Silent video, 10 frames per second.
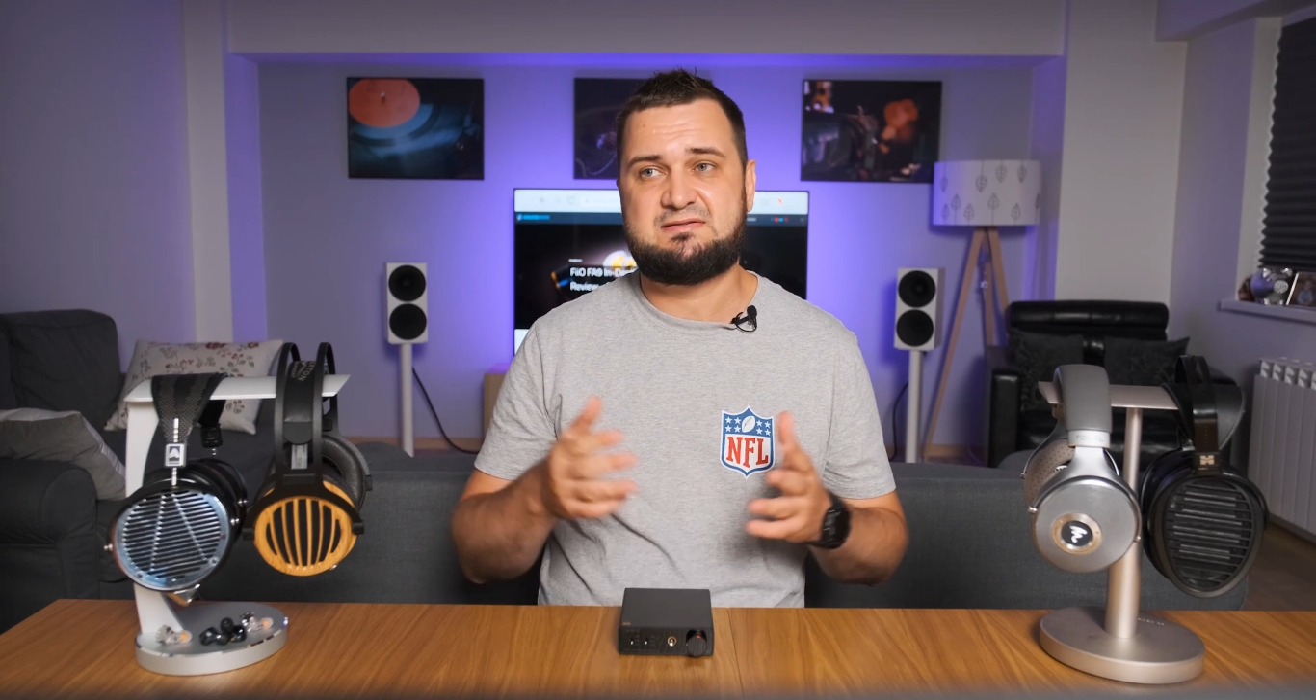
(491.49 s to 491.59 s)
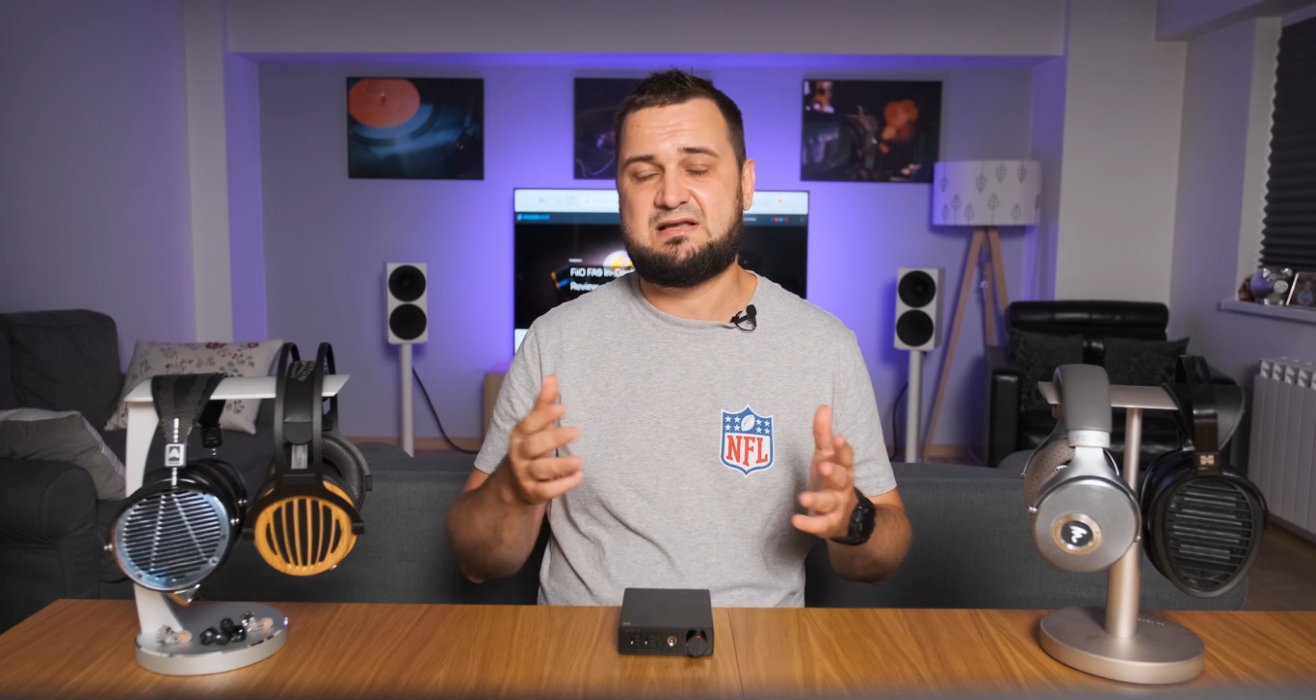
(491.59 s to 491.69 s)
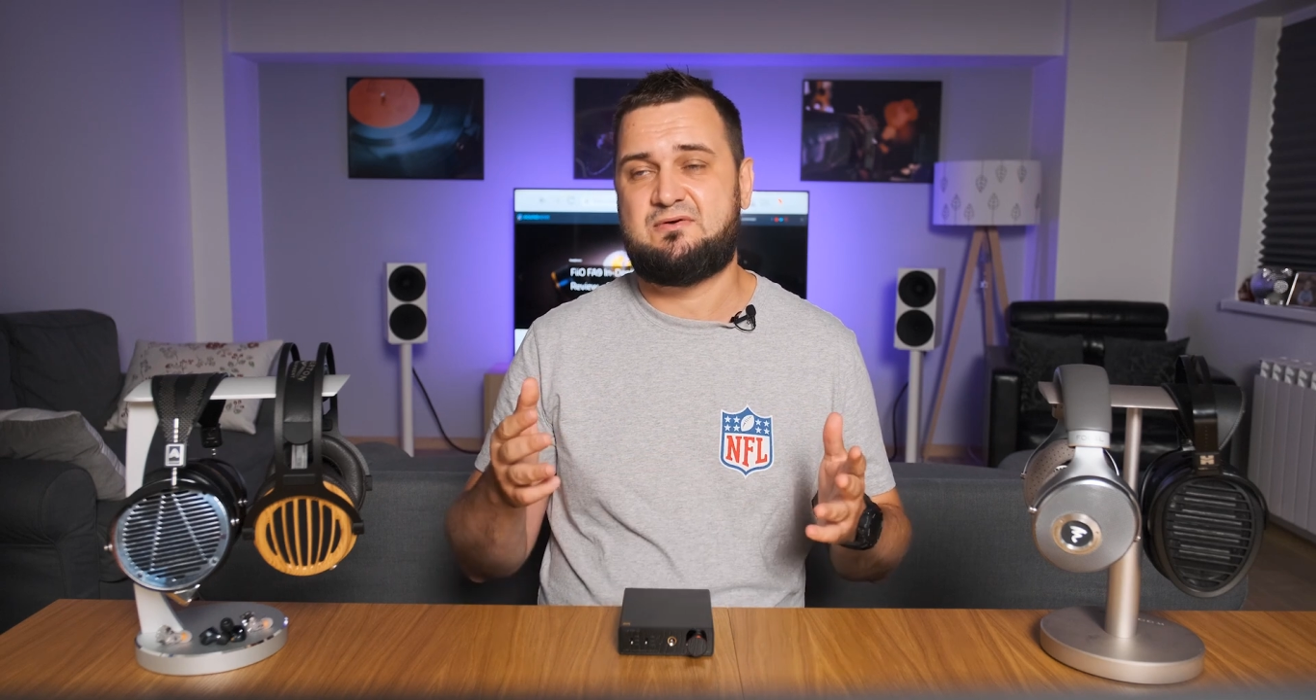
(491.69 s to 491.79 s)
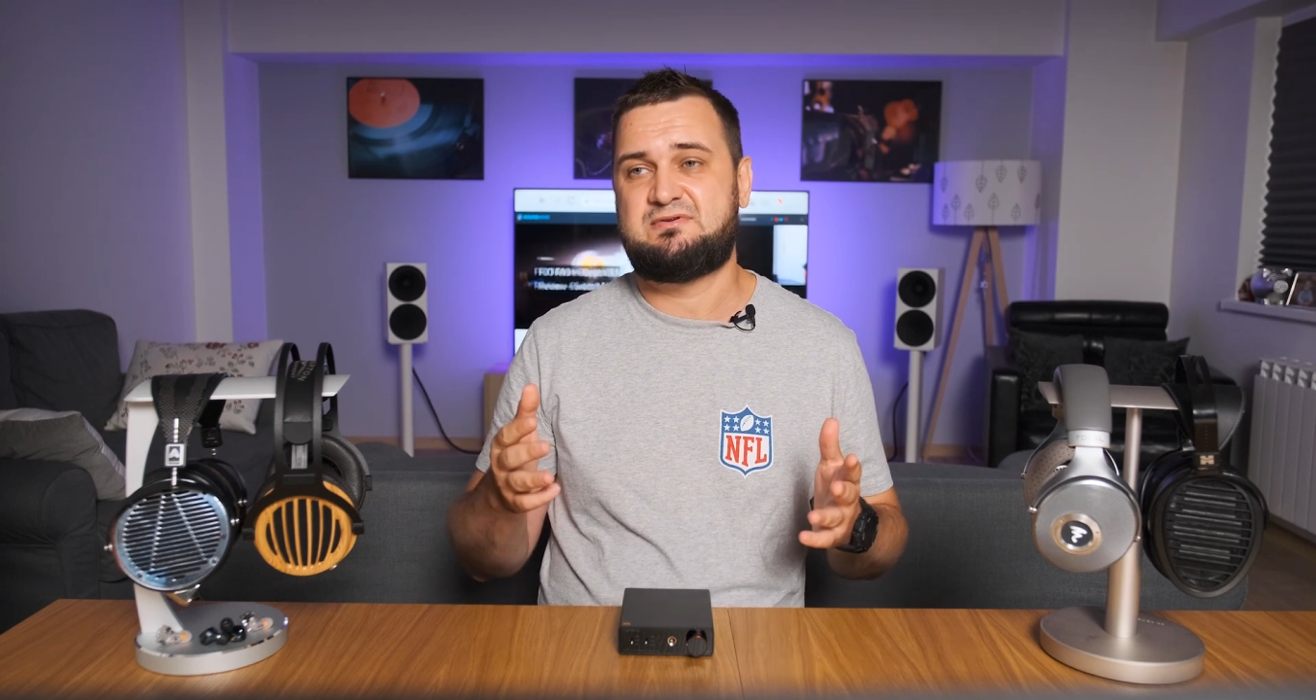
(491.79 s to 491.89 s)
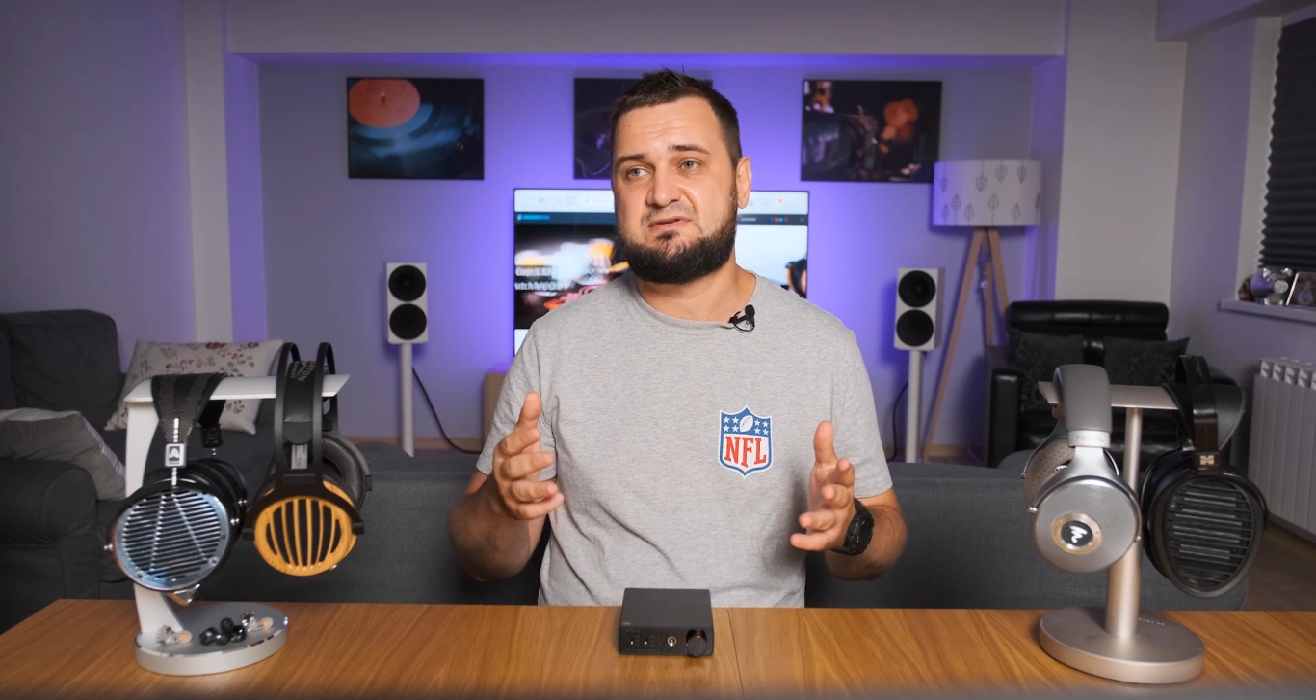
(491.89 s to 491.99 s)

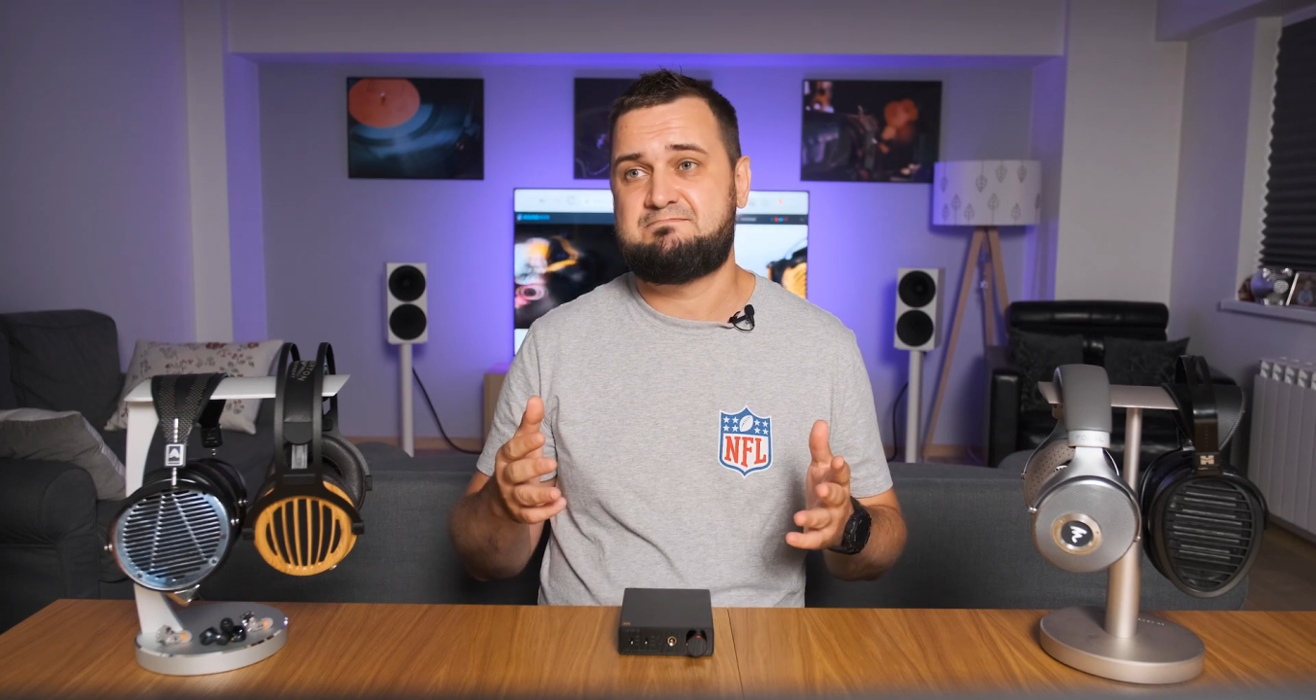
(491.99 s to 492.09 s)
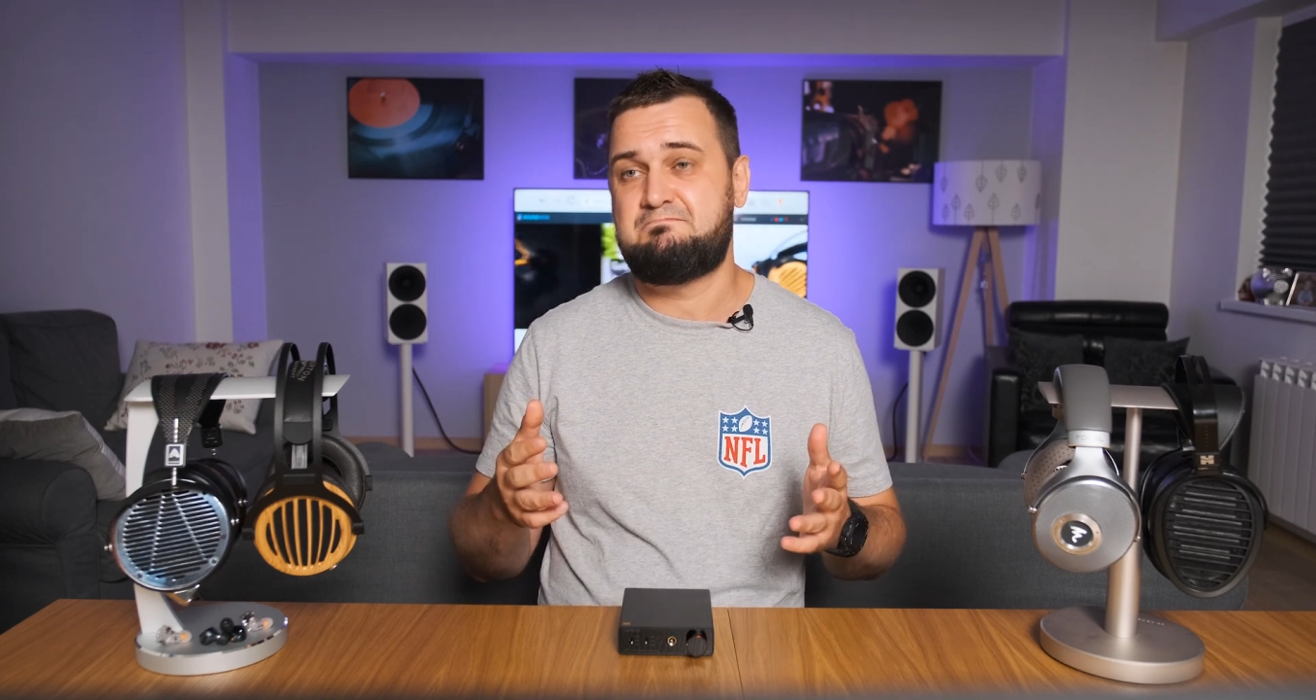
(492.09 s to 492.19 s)
sounds